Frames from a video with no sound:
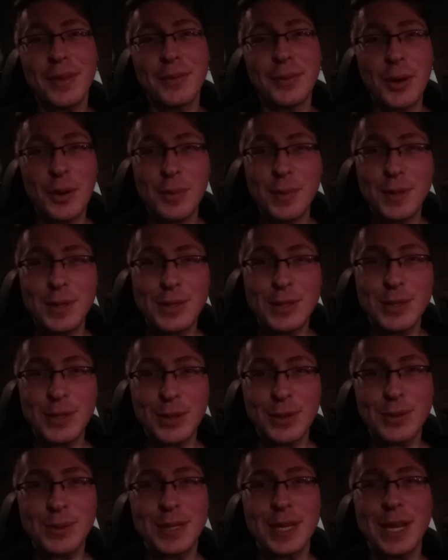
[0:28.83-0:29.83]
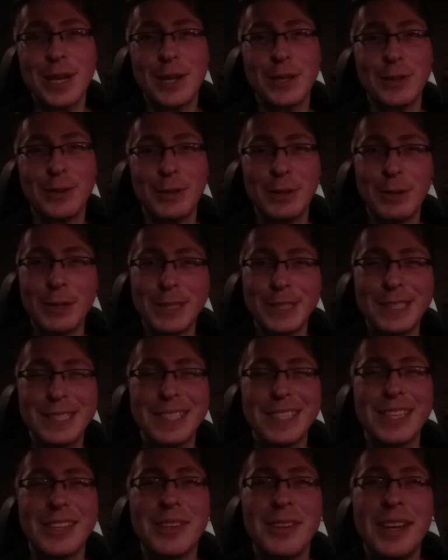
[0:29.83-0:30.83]
Romans don't secure their togas,
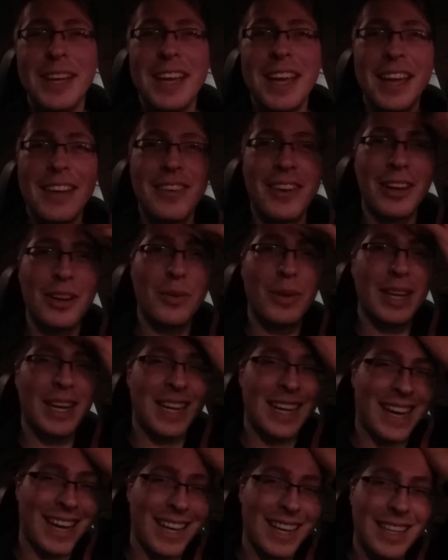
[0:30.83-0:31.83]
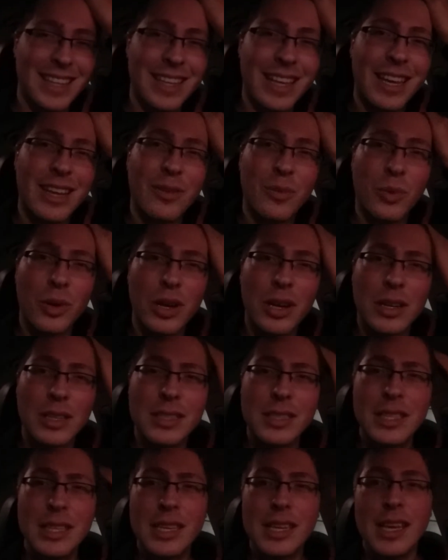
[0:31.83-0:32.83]
so found a way to tie it that
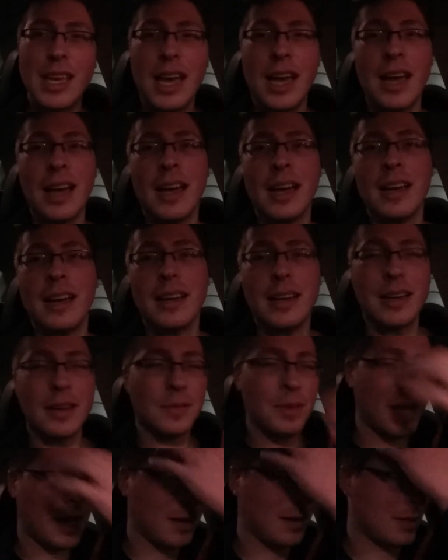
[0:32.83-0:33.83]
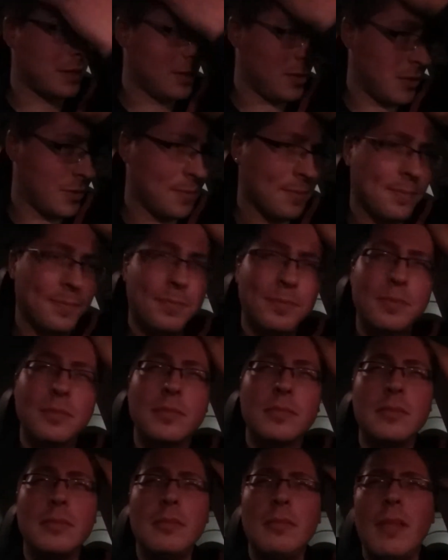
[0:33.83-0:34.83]
worked. Yeah, so
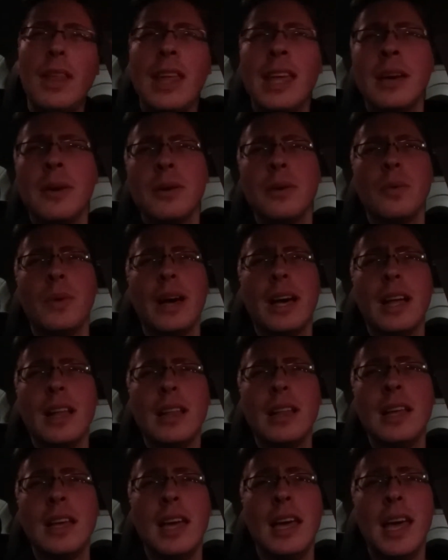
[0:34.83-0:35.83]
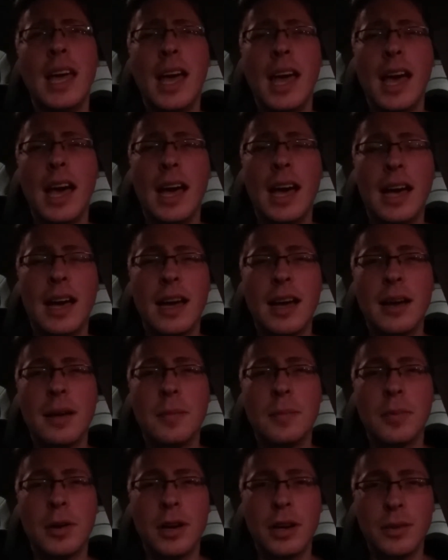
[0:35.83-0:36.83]
that went well.
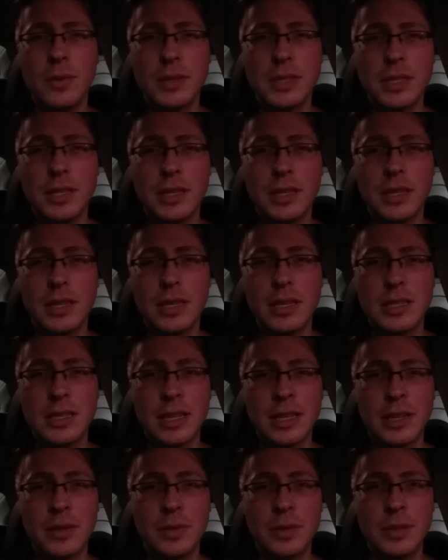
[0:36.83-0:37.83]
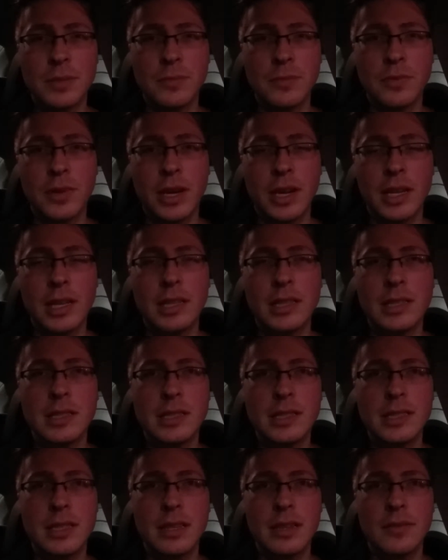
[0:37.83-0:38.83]
Party was good. Just hung out with some
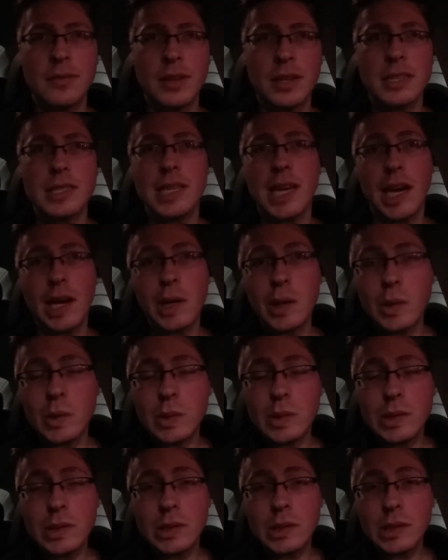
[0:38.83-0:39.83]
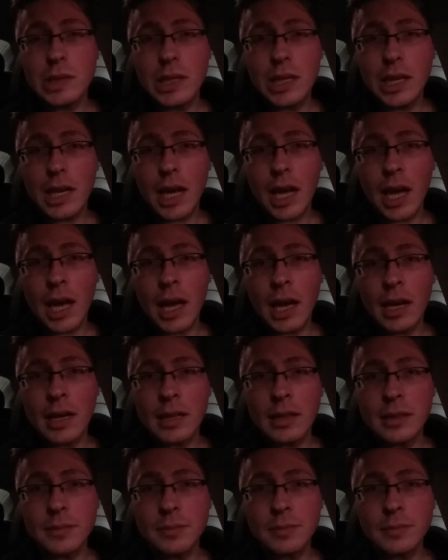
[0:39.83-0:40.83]
friends at a friend's house.
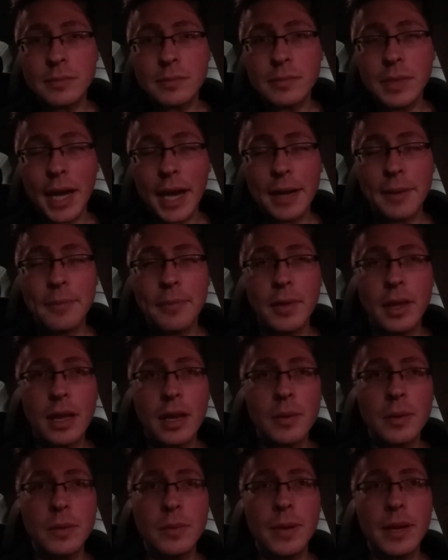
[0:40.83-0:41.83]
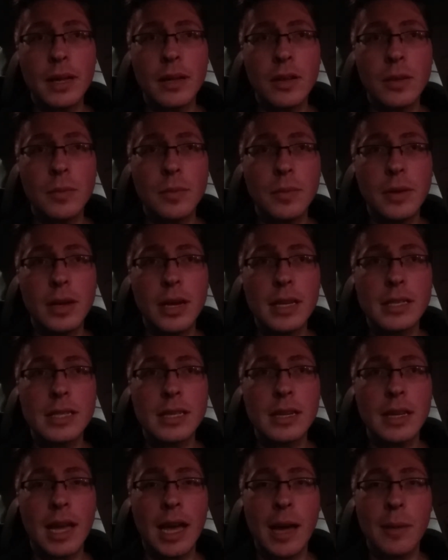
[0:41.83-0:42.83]
Yeah, all went well. Hope you guys
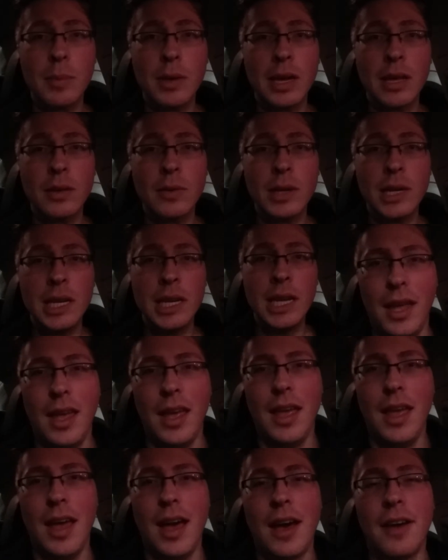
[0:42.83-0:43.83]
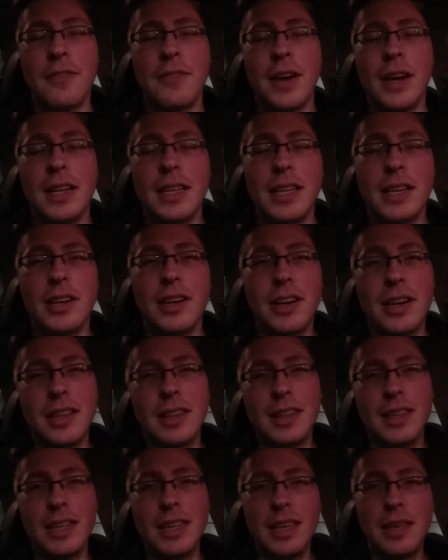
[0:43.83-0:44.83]
had a happy Halloween. I finally
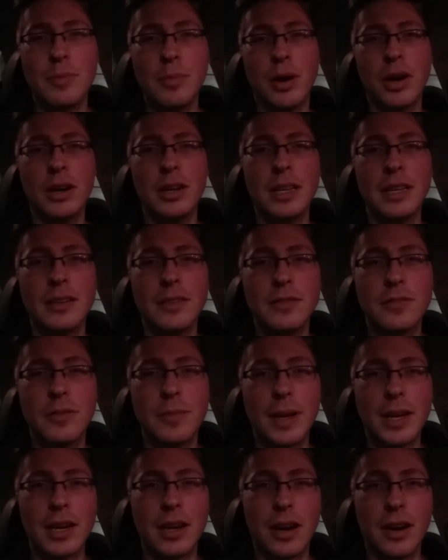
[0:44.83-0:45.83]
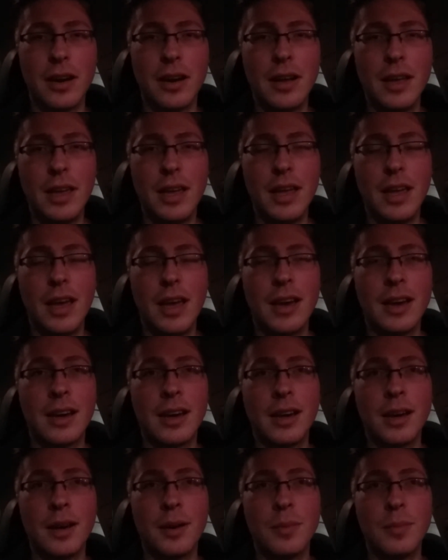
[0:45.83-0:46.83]
got the part in for my car.
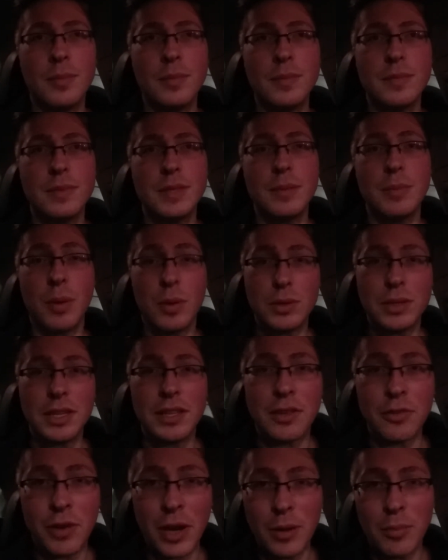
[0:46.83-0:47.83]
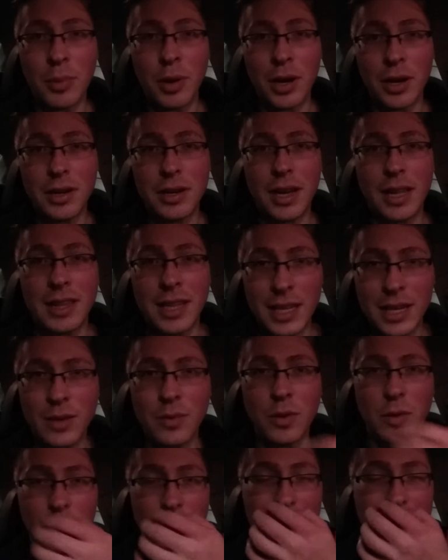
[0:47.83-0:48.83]
Supposedly the right part. I think it
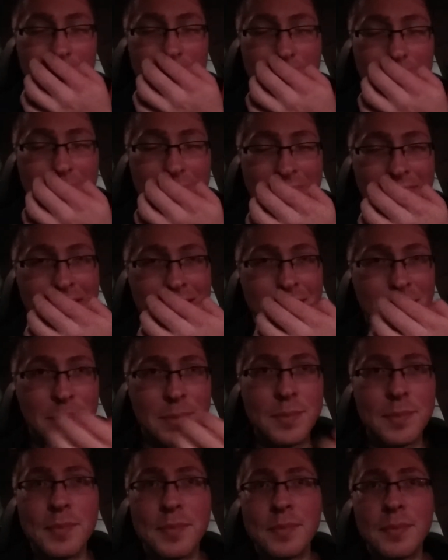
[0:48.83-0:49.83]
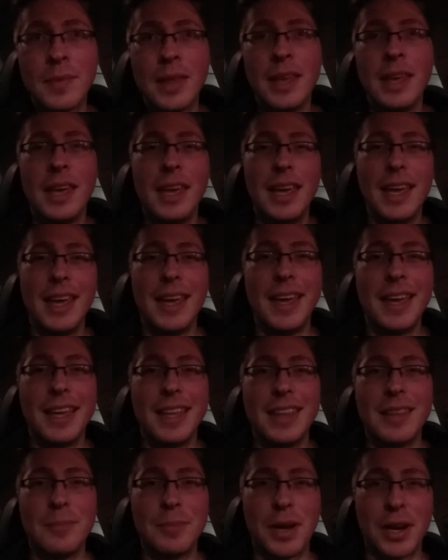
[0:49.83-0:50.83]
will be. My
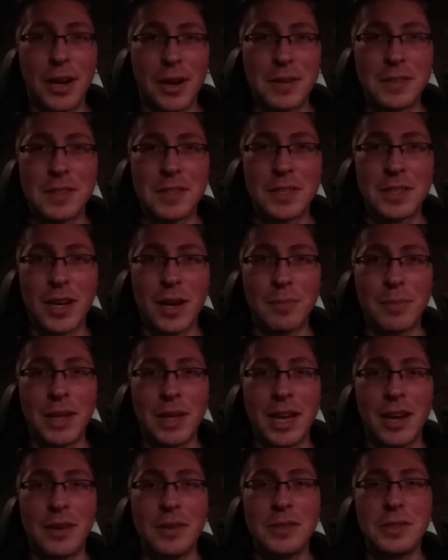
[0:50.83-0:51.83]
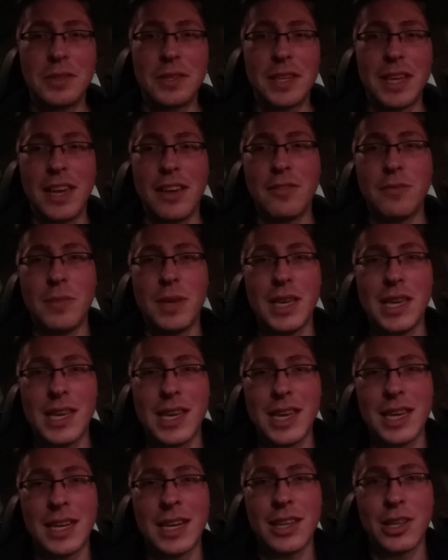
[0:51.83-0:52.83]
car's in the shop now, so they gave
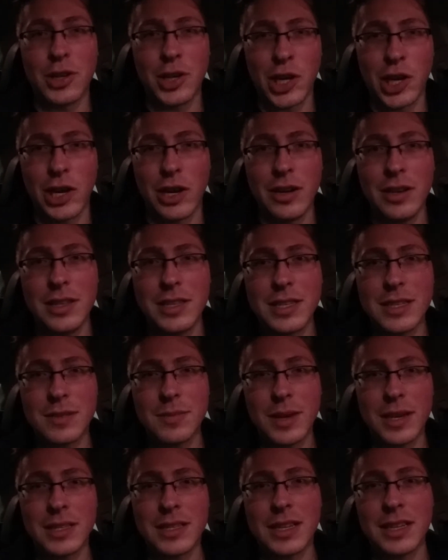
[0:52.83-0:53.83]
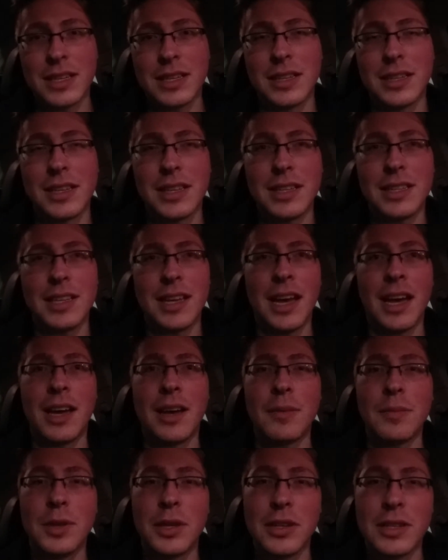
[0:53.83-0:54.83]
me another car. This is my second
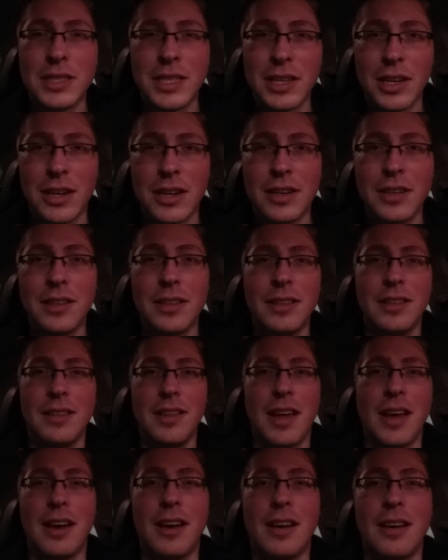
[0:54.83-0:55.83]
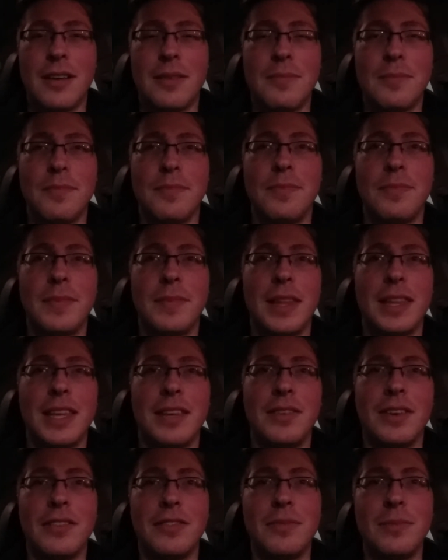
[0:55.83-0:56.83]
courtesy car that
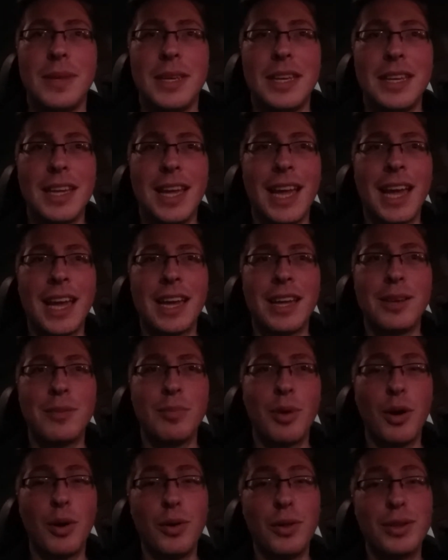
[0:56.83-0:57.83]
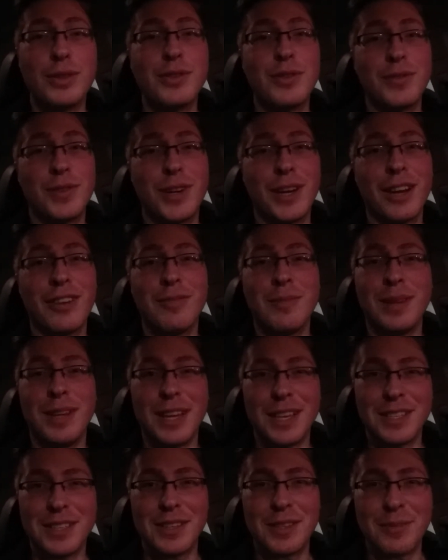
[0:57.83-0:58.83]
they've given me, and both so far have been
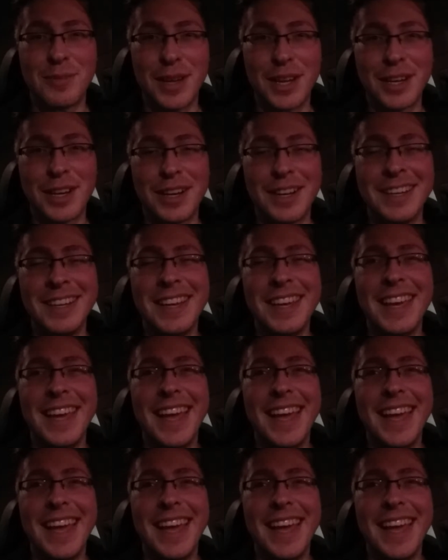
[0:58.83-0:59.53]
nicer than my car.